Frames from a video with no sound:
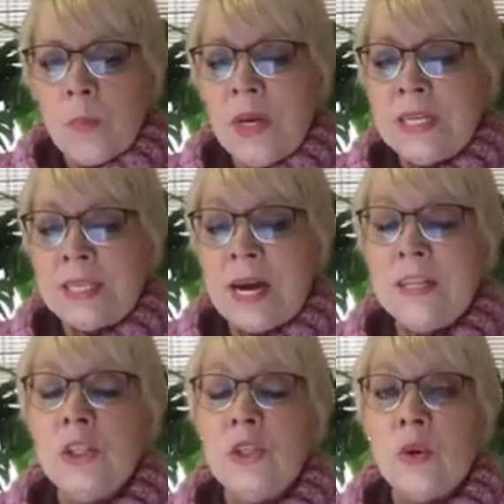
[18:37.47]
because
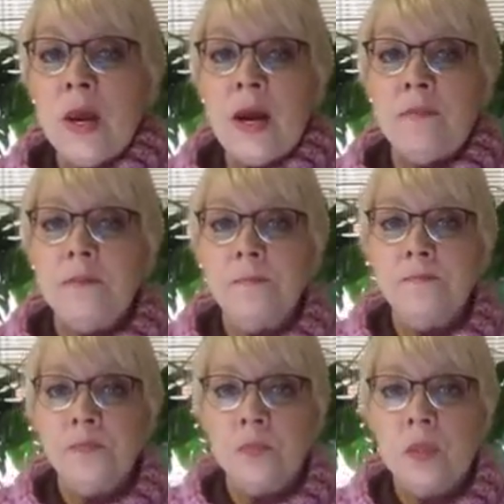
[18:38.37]
I just don't have
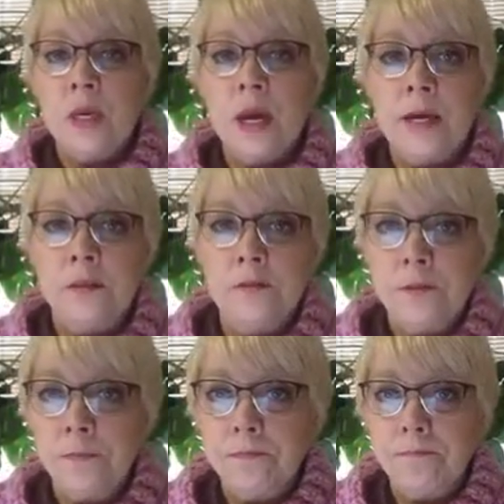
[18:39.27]
the kind of
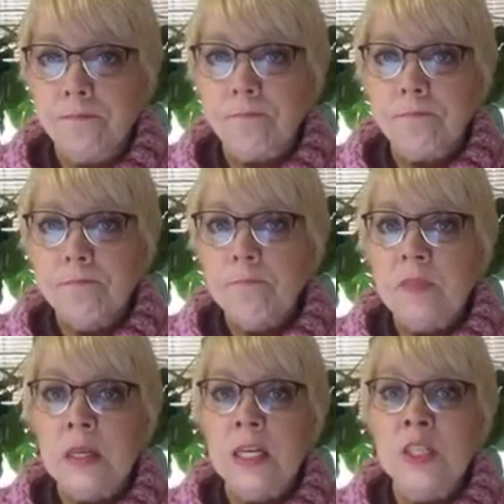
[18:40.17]

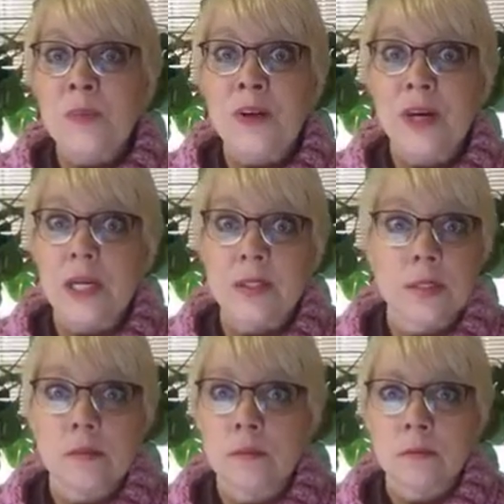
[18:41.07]

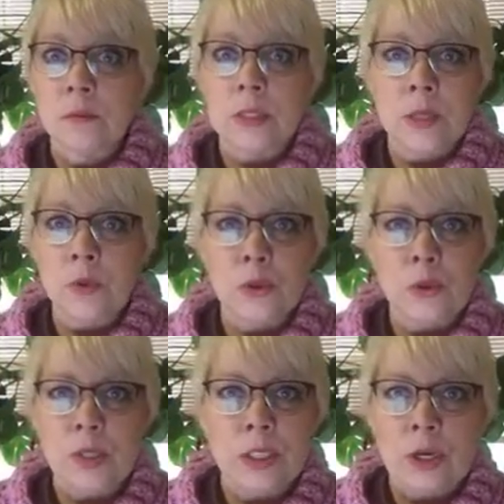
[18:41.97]
experience with
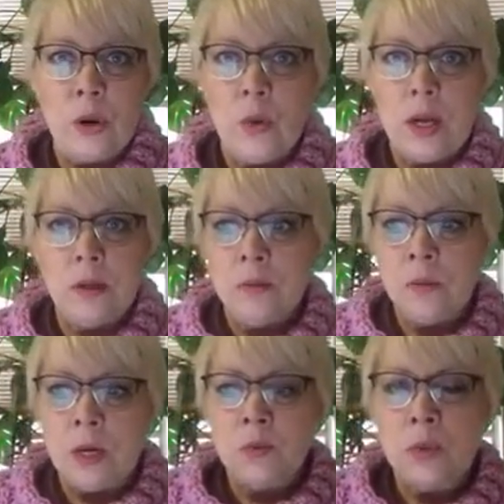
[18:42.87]
amigurumi to know what
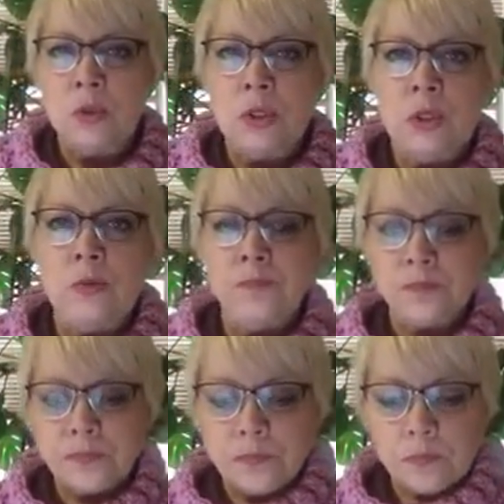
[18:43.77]
I'm supposed to do.
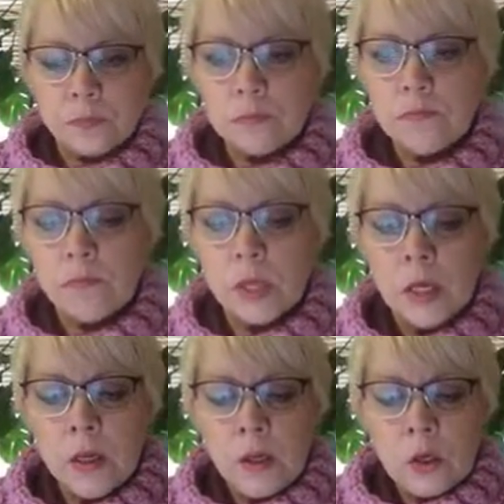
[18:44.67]

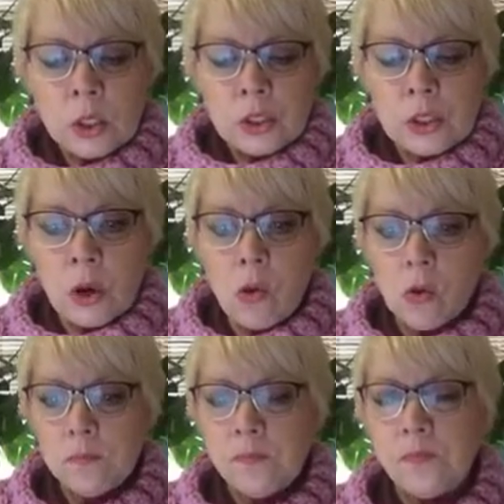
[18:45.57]
So,